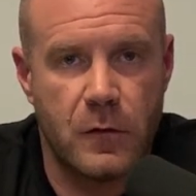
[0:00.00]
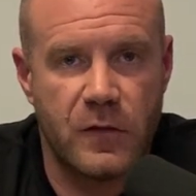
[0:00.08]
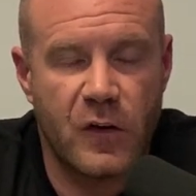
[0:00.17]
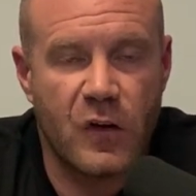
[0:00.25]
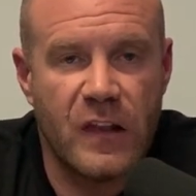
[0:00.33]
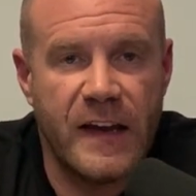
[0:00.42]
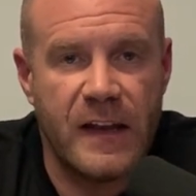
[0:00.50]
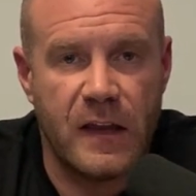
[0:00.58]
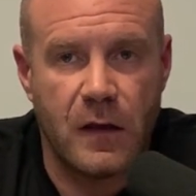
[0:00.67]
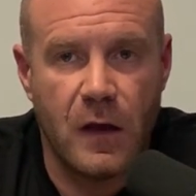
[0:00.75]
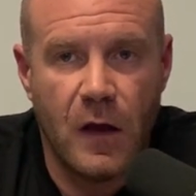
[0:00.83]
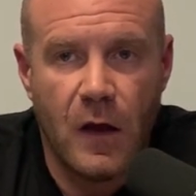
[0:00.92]
They're
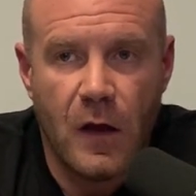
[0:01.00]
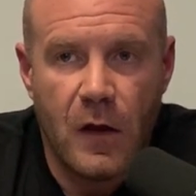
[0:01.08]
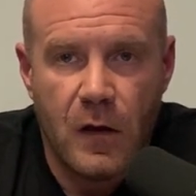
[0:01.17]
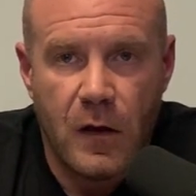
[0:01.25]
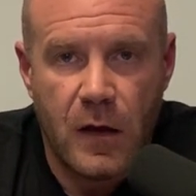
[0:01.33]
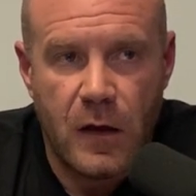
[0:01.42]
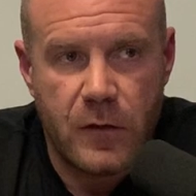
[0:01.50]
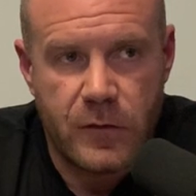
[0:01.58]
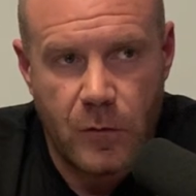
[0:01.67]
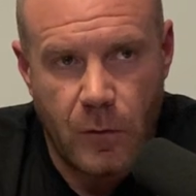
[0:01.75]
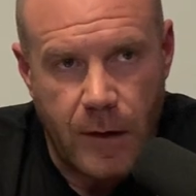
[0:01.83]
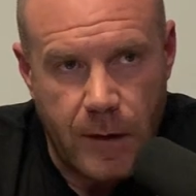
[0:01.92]
cleaning. And
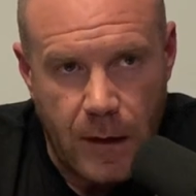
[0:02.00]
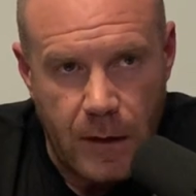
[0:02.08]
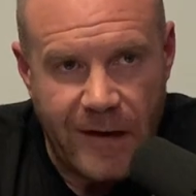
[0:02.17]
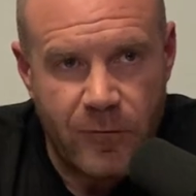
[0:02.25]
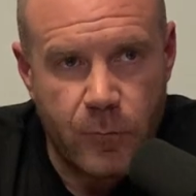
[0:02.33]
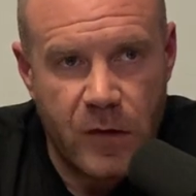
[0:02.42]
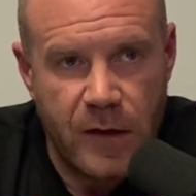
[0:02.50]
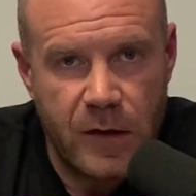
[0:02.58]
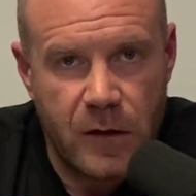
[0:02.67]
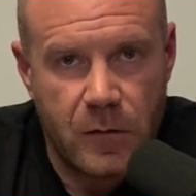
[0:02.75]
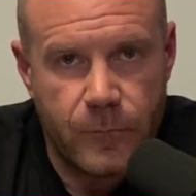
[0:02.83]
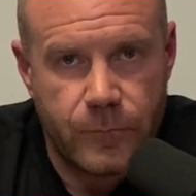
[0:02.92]
so I'll have them clean
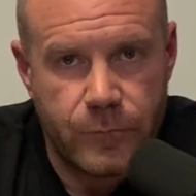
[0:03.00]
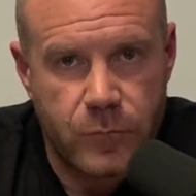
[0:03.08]
here.